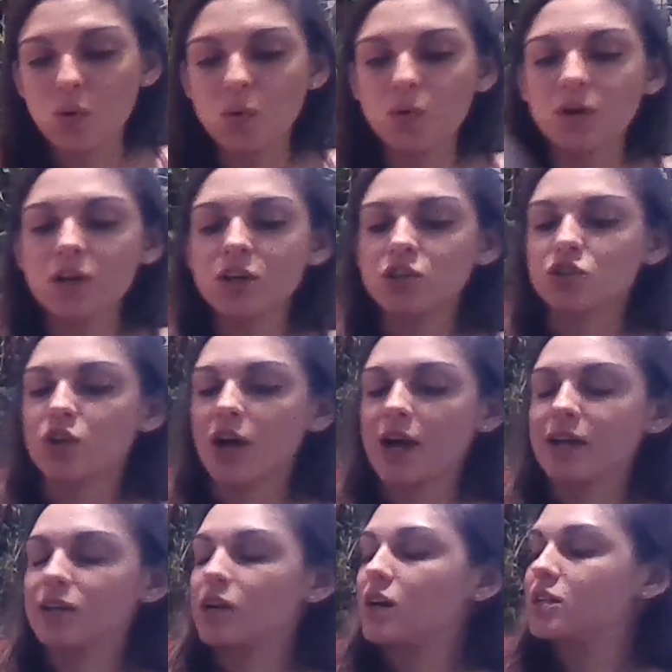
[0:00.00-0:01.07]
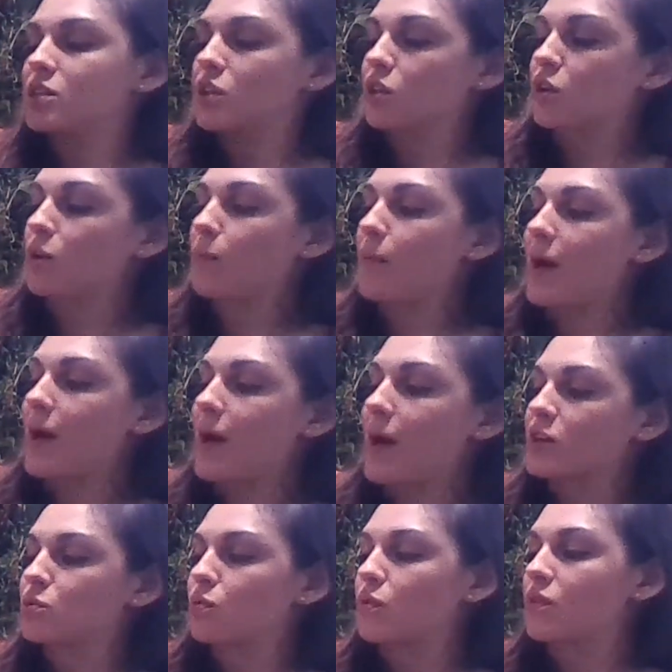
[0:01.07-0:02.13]
trying not to look back
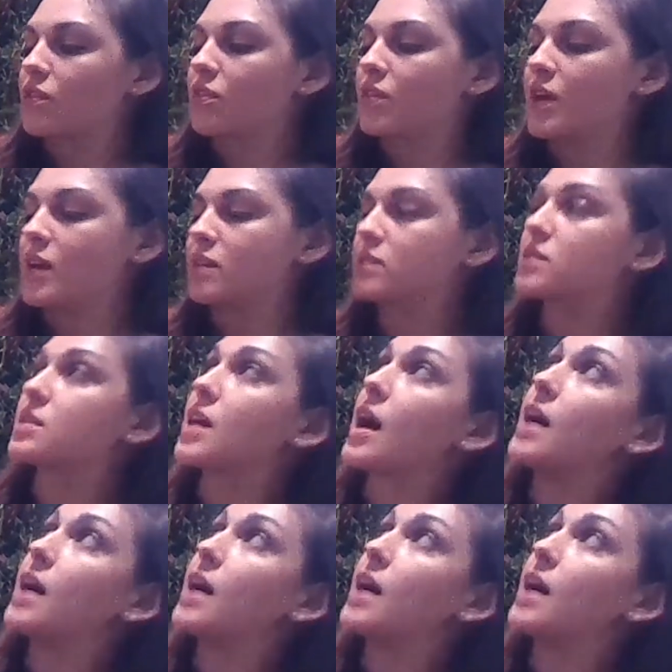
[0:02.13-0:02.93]
toward things that